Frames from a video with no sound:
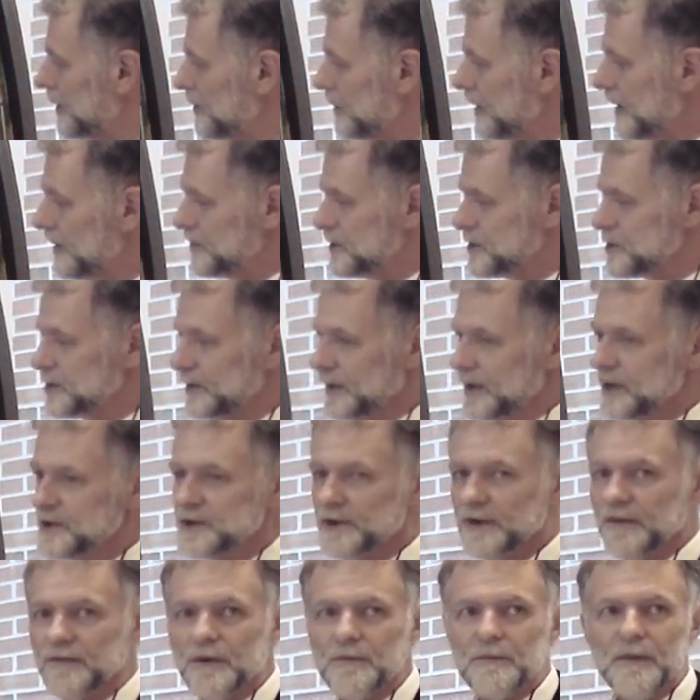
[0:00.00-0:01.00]
you have a
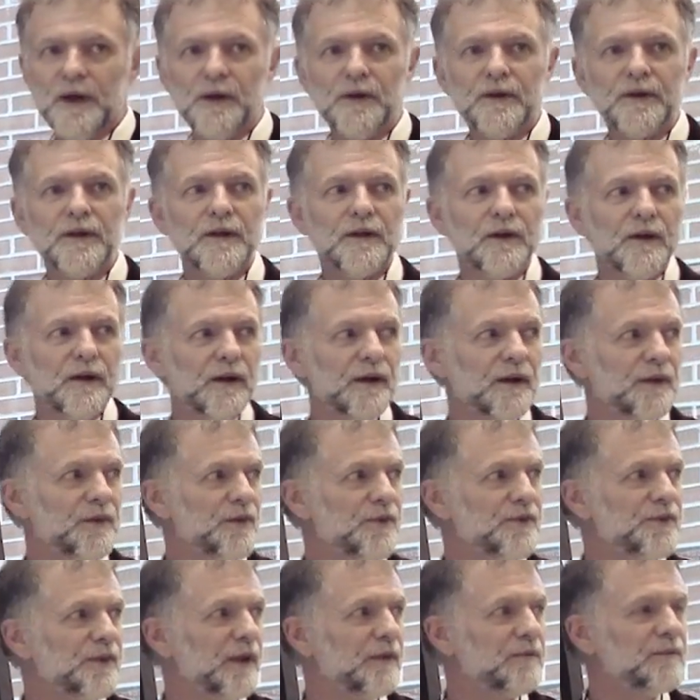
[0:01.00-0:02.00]
treasure of American art at
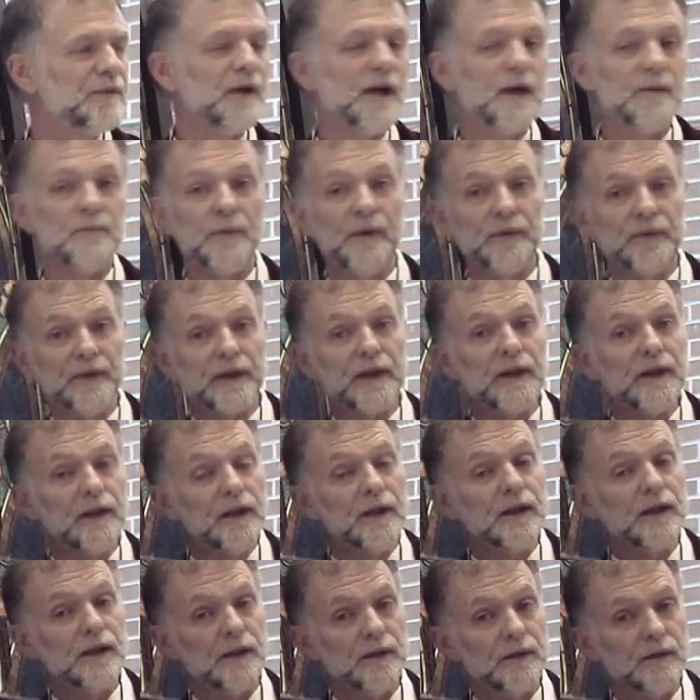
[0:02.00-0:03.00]
the same time. But the
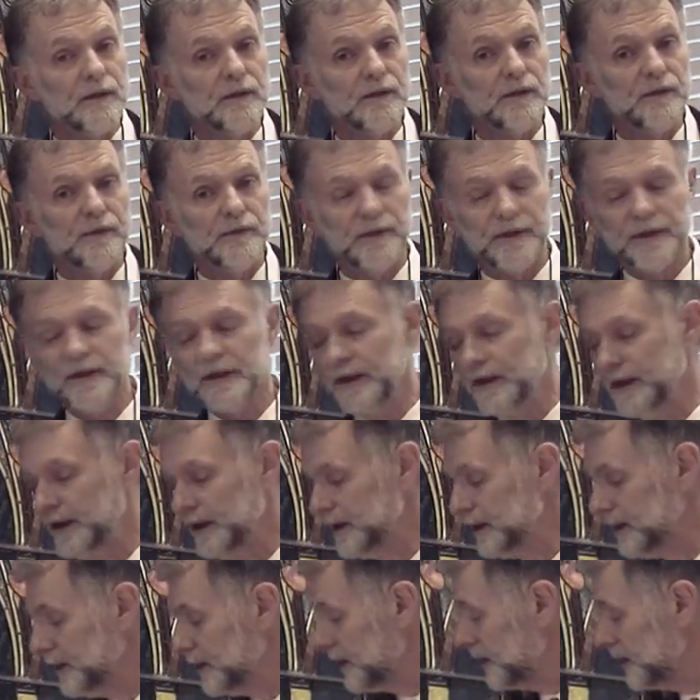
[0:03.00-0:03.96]
key, the key